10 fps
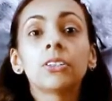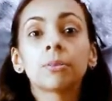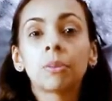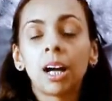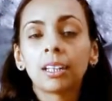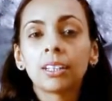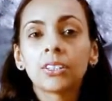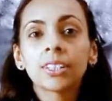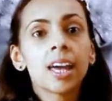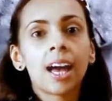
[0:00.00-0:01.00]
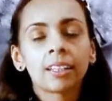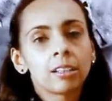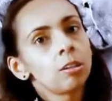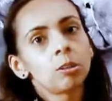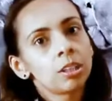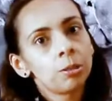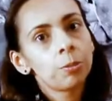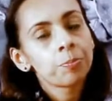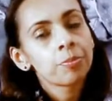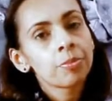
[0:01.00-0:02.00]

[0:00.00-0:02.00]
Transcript: some colors and a logo.